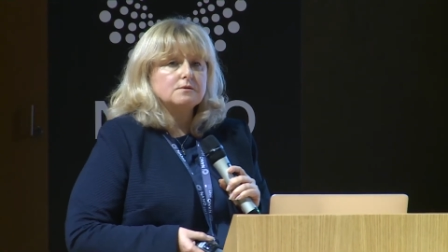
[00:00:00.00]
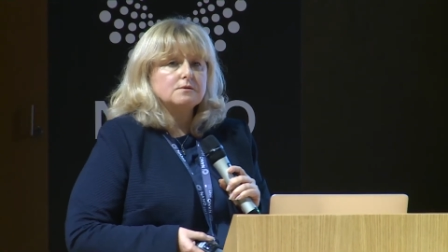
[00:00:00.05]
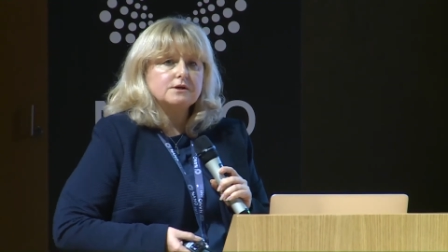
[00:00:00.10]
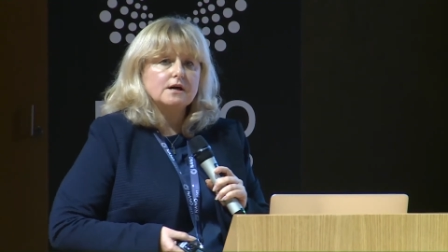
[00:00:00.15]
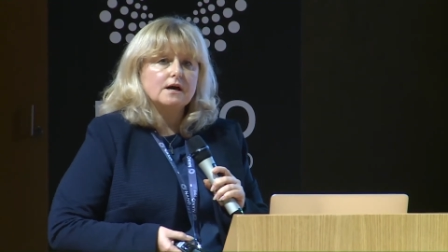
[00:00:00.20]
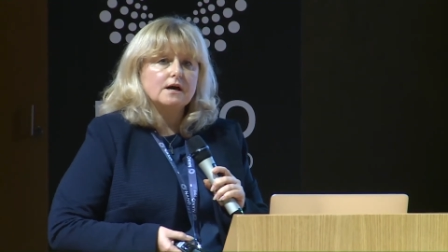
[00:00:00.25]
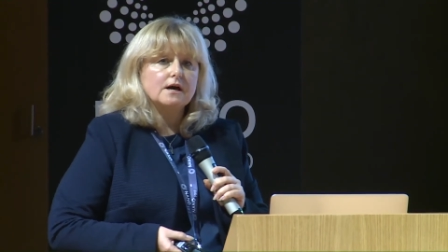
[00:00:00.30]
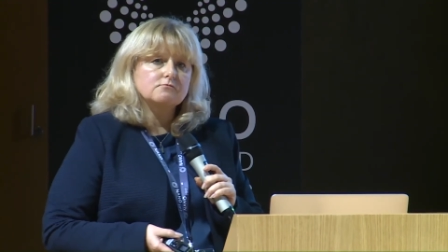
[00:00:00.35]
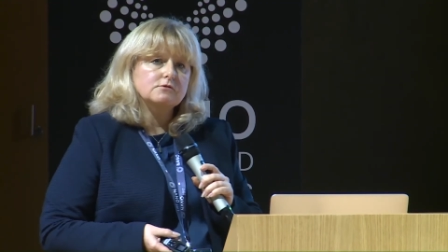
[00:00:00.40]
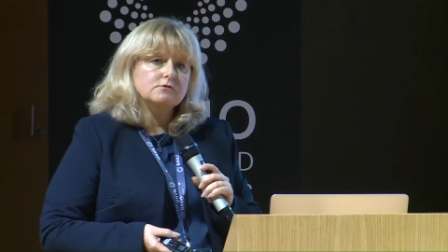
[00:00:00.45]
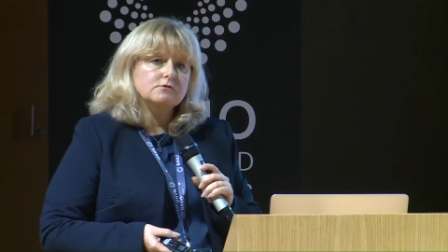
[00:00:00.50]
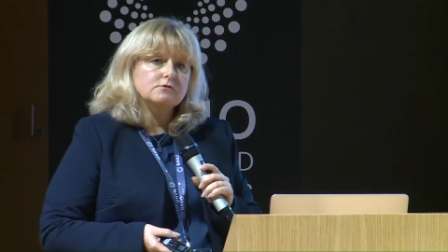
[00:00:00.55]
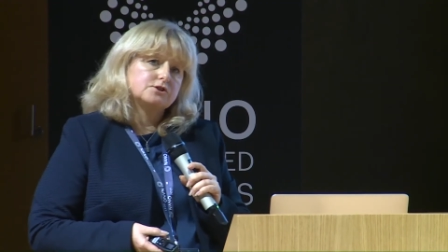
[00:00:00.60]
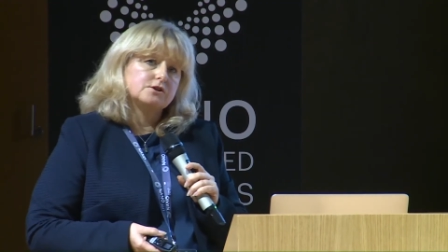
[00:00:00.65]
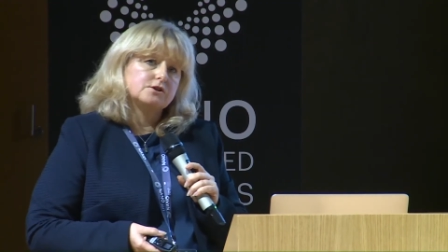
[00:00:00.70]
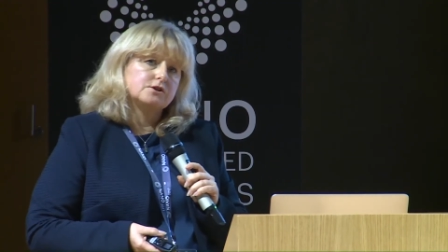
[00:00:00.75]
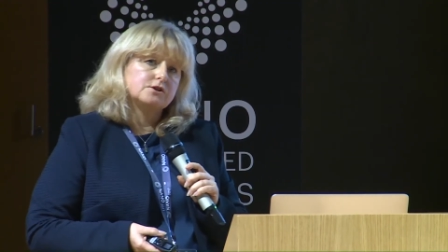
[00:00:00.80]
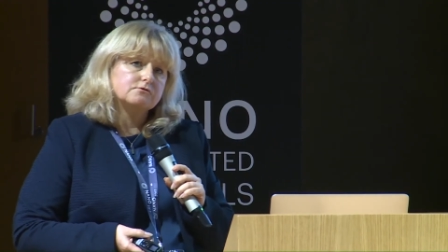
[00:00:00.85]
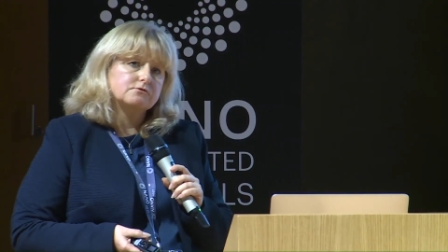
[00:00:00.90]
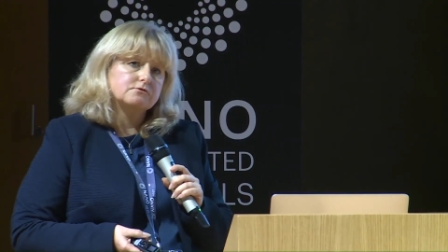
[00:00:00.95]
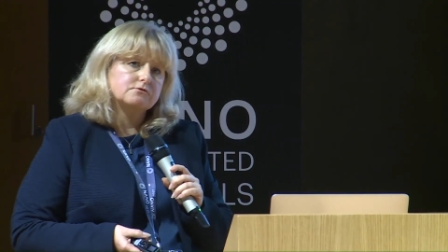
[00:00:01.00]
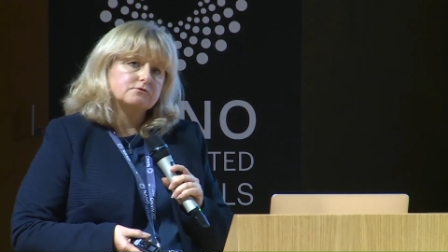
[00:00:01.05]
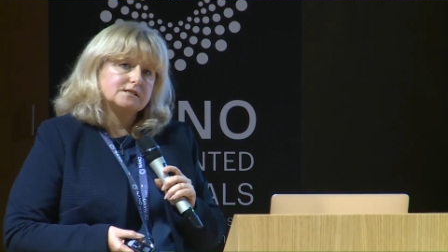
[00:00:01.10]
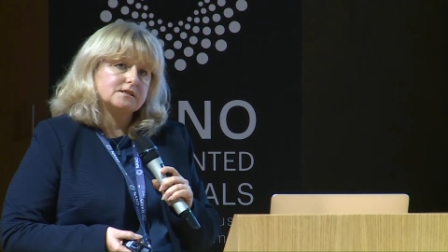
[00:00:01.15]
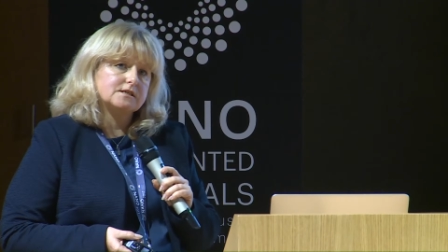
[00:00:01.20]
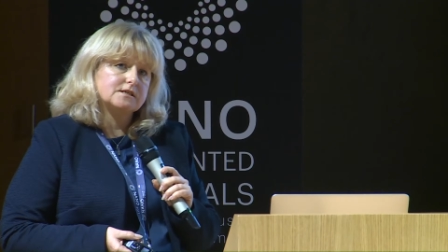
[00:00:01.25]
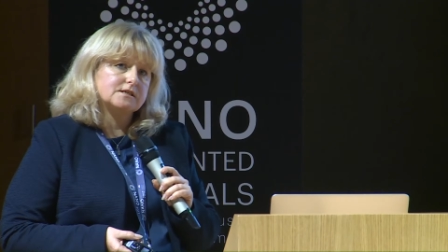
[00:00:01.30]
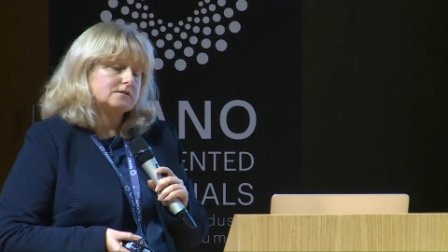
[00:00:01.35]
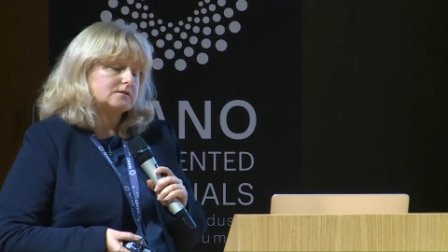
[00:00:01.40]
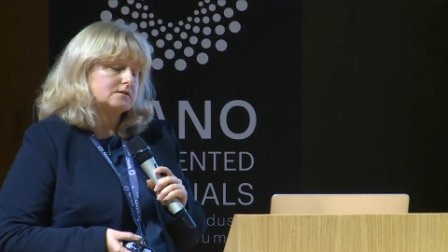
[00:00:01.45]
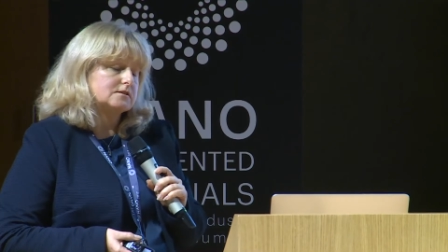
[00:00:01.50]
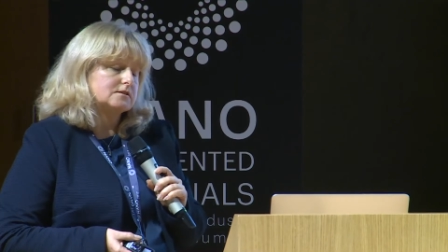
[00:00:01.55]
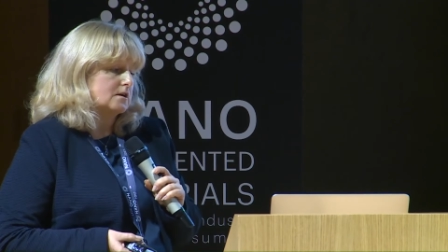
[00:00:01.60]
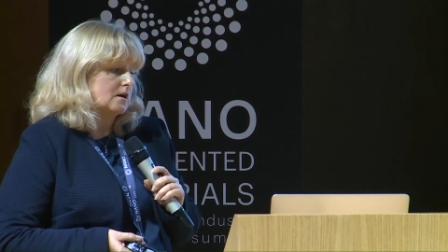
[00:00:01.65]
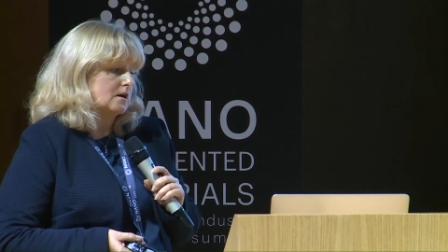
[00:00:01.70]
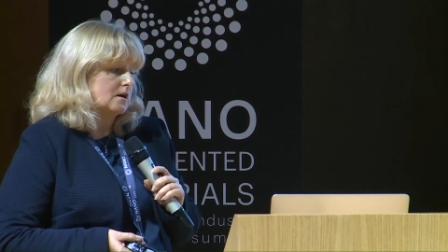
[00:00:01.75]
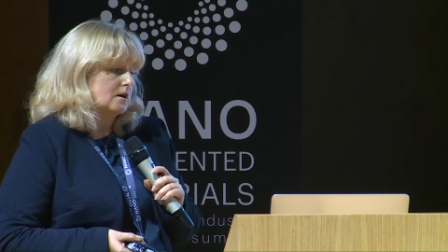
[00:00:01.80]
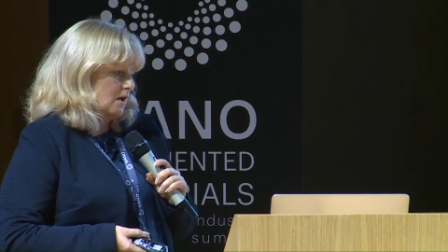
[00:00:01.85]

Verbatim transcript: maybe I will show you results